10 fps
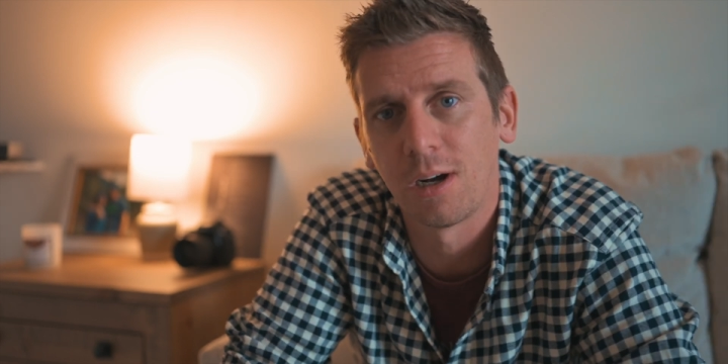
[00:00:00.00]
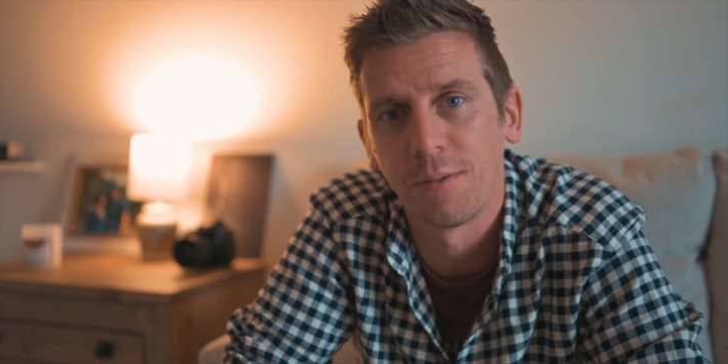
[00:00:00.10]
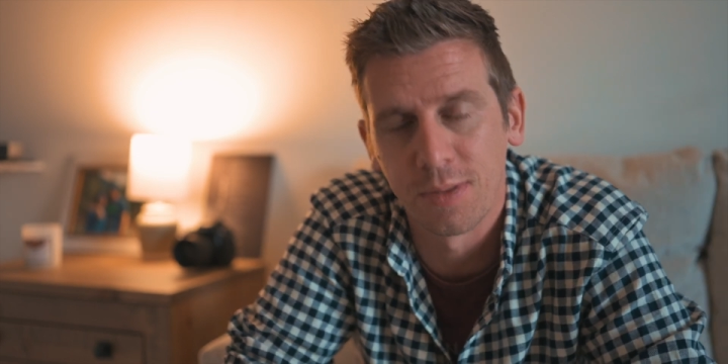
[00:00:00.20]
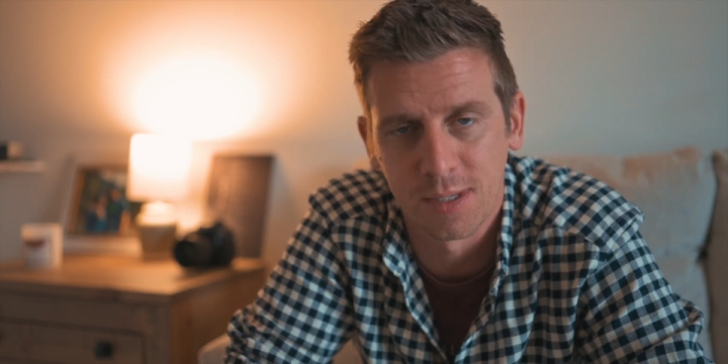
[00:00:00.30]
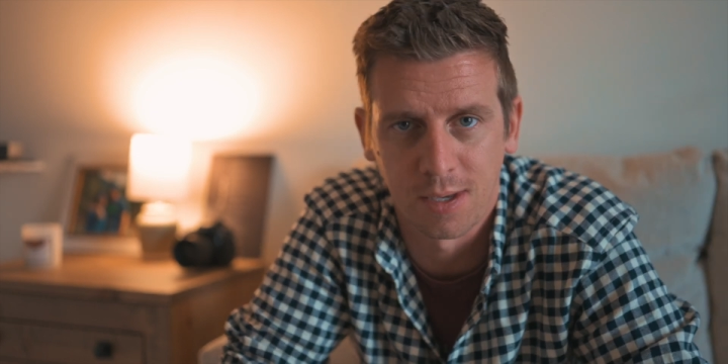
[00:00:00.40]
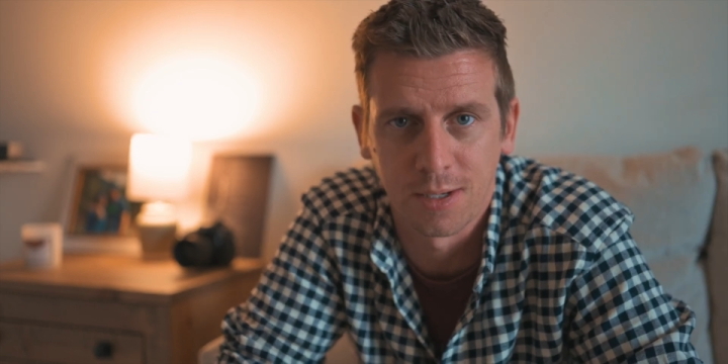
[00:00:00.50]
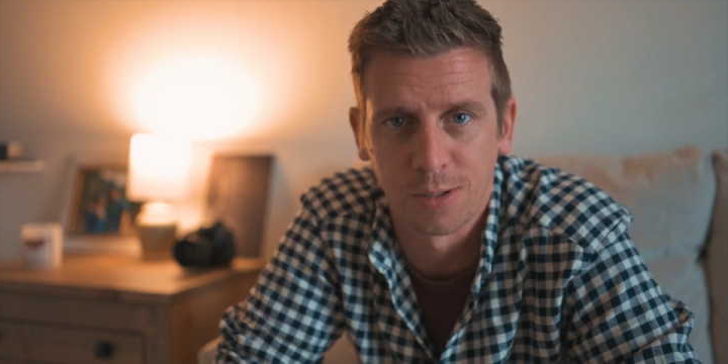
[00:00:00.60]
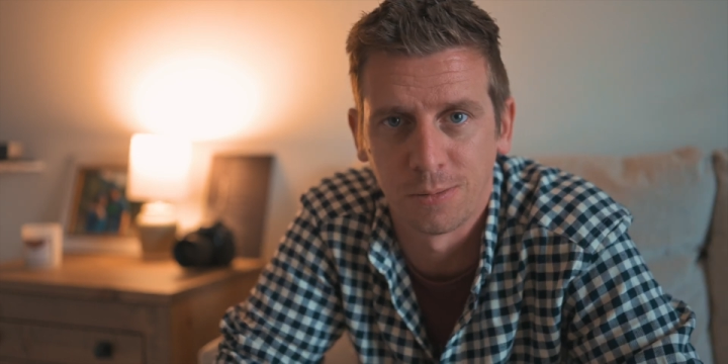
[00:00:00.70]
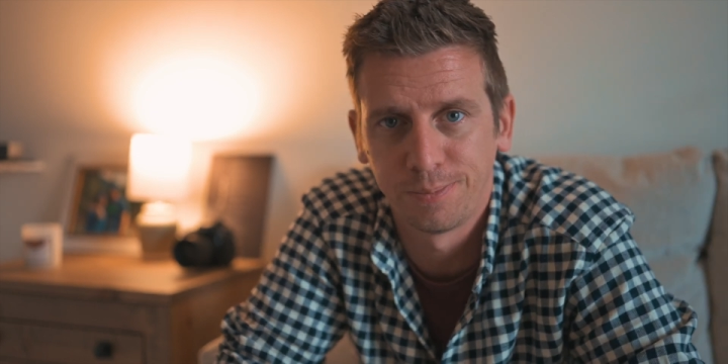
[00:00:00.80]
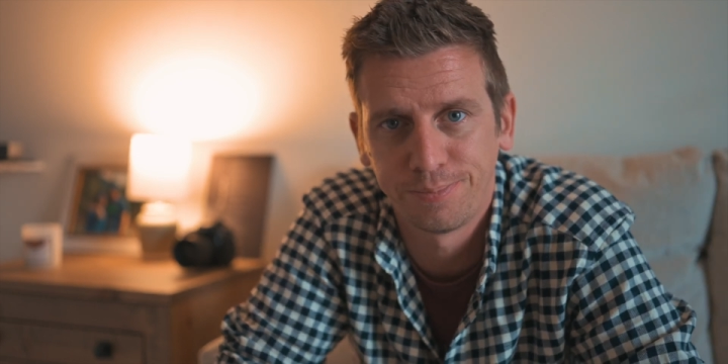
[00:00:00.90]
of the
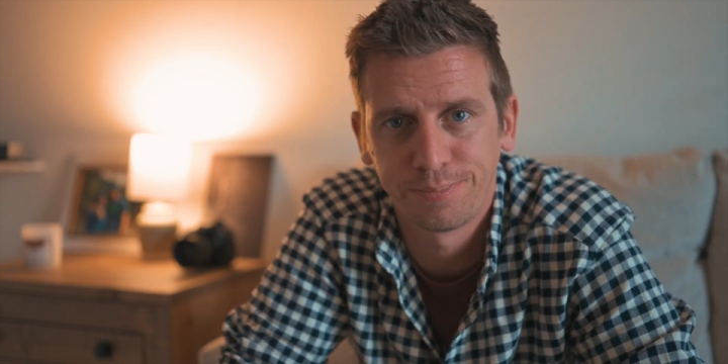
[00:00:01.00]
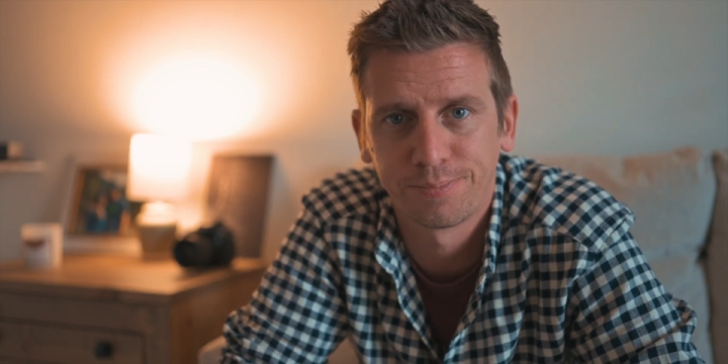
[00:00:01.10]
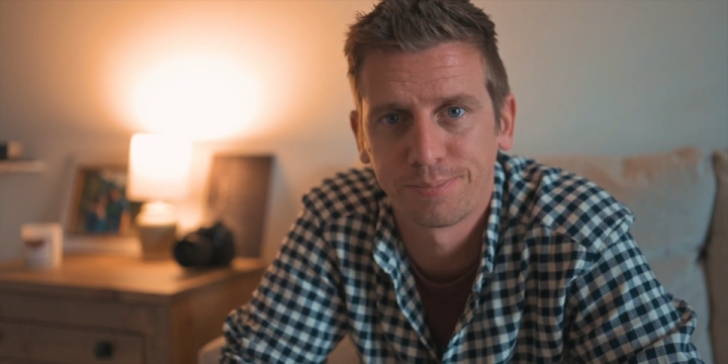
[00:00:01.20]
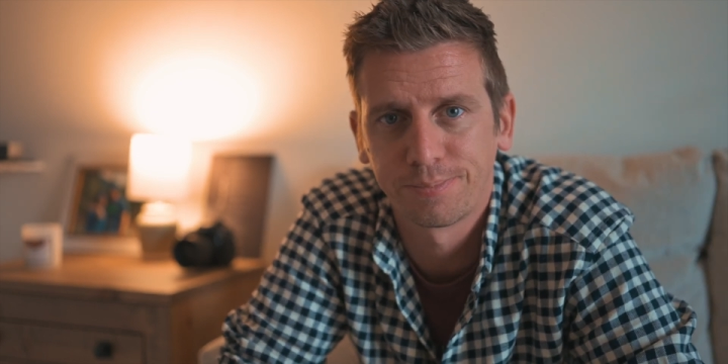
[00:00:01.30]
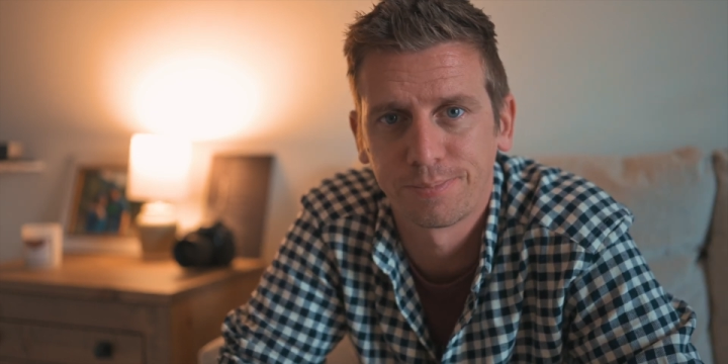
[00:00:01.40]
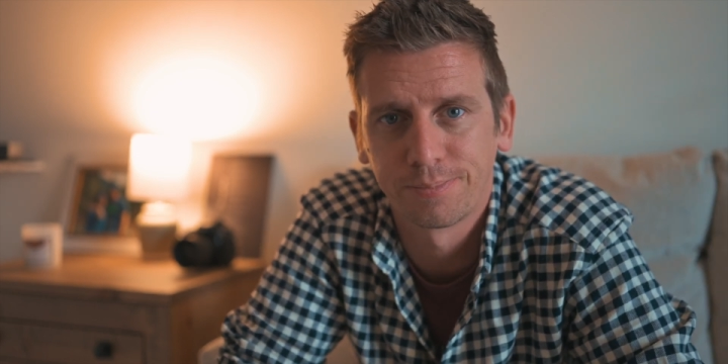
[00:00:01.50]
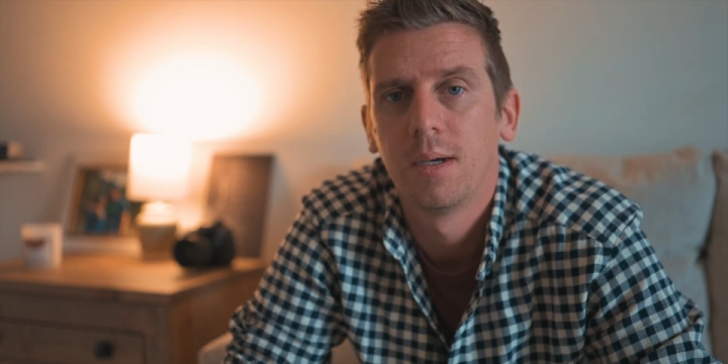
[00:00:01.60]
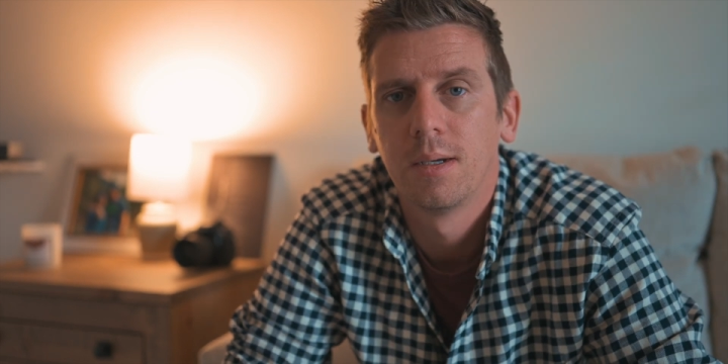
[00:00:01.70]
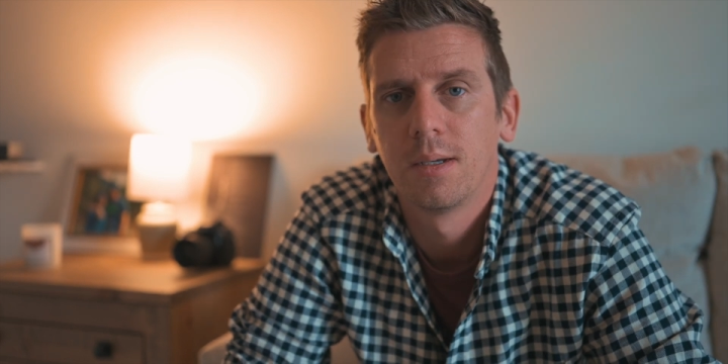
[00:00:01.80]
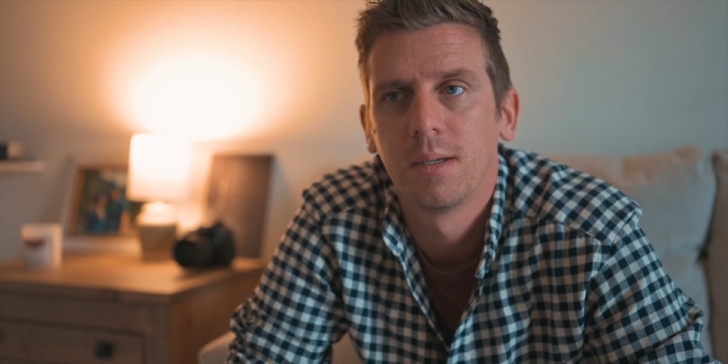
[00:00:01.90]
cycle.
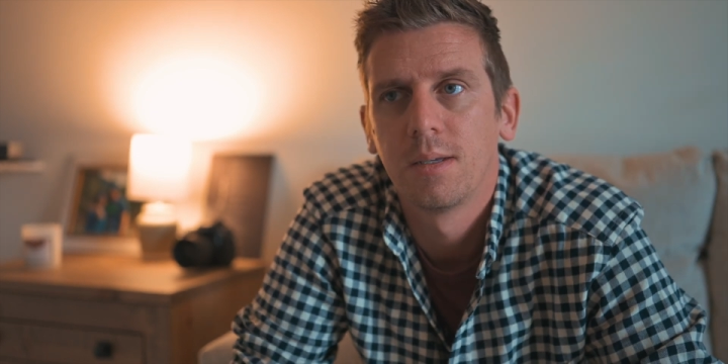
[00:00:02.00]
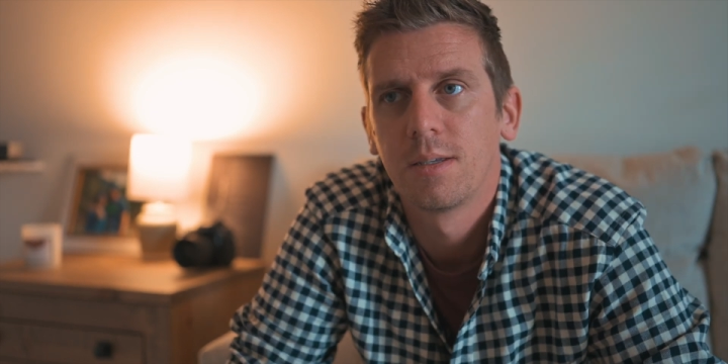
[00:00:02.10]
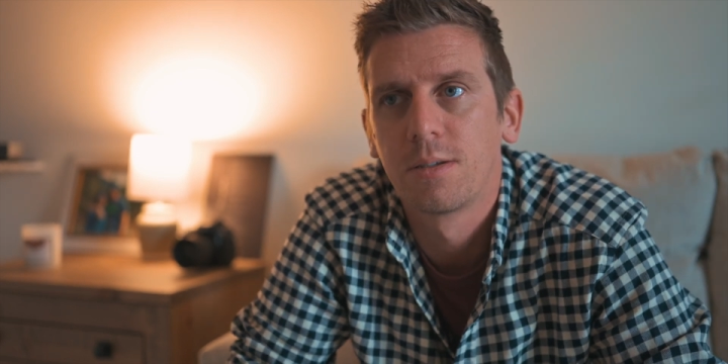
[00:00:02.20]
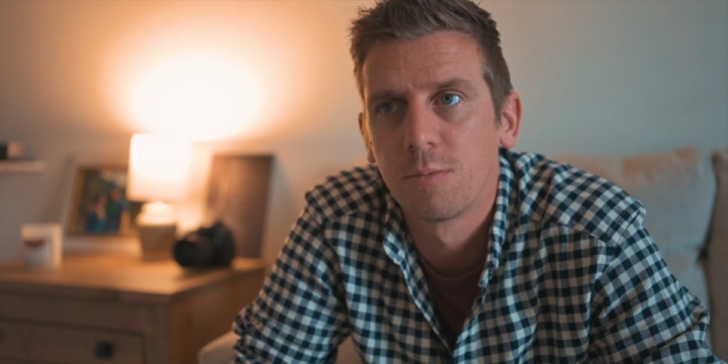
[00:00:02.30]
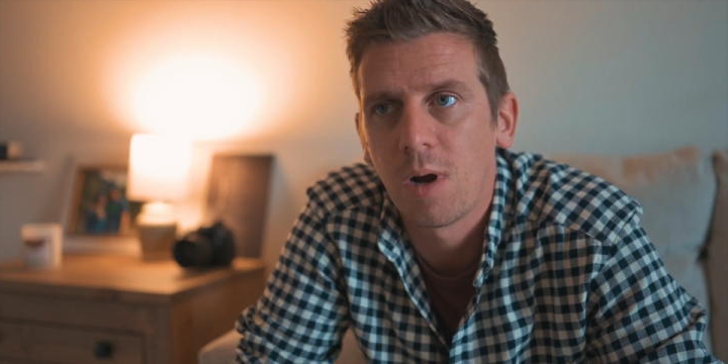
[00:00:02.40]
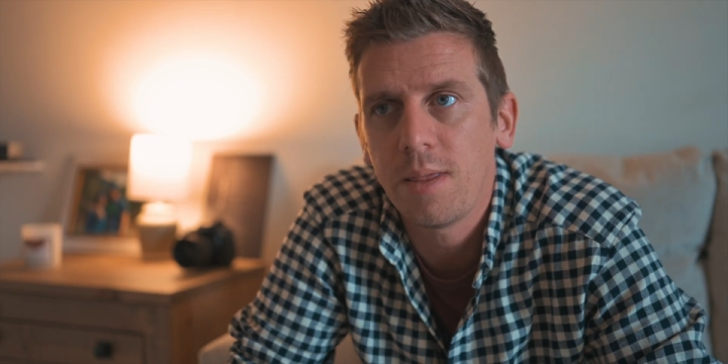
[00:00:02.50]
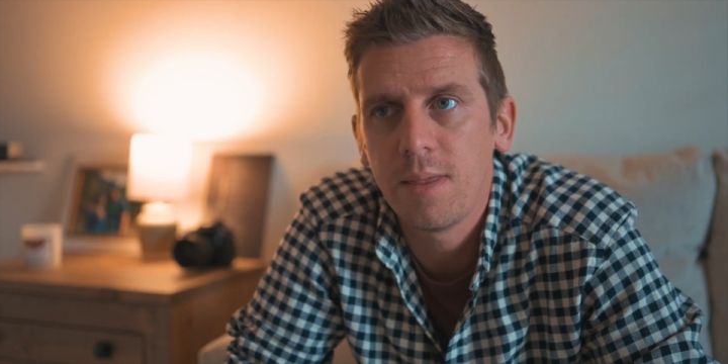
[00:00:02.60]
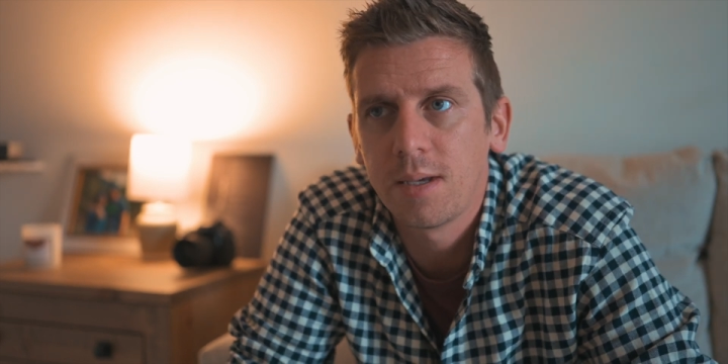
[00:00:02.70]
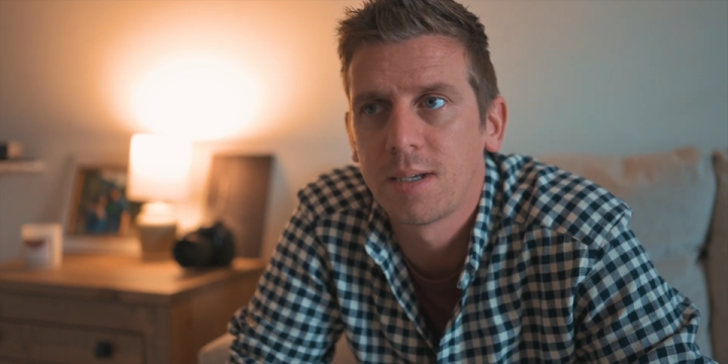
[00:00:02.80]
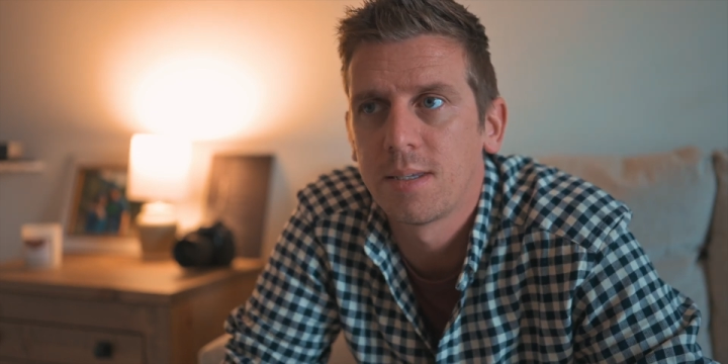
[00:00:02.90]
So rather
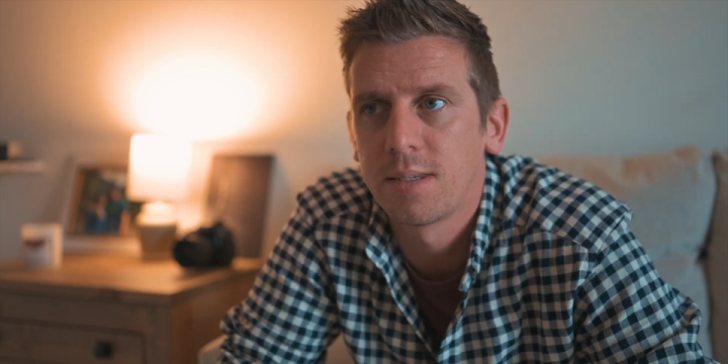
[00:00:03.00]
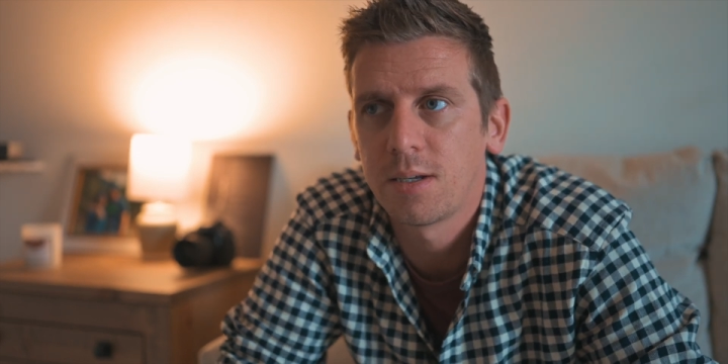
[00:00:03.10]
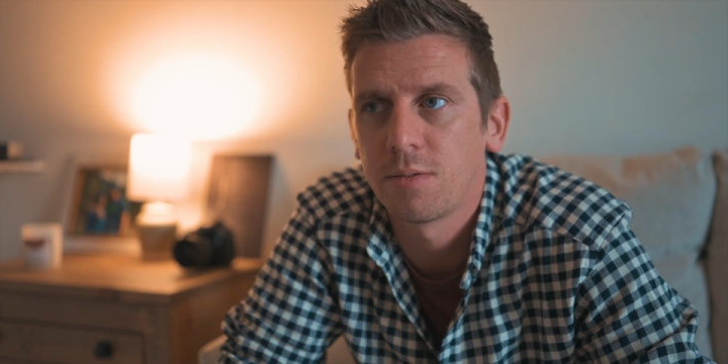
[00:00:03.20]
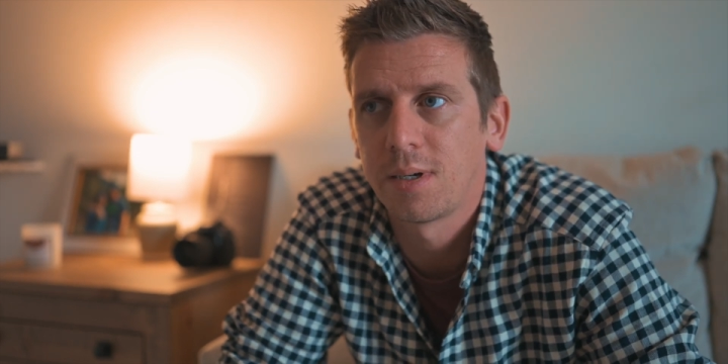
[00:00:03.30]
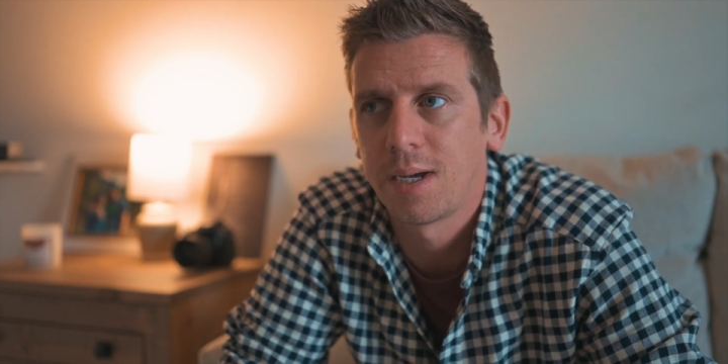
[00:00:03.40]
than consider